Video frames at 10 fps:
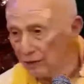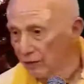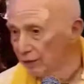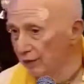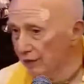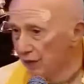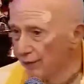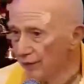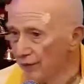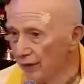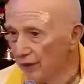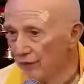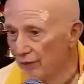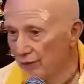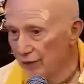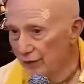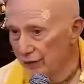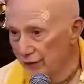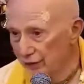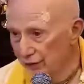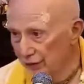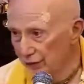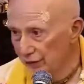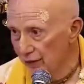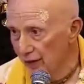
So it's been separated from its existence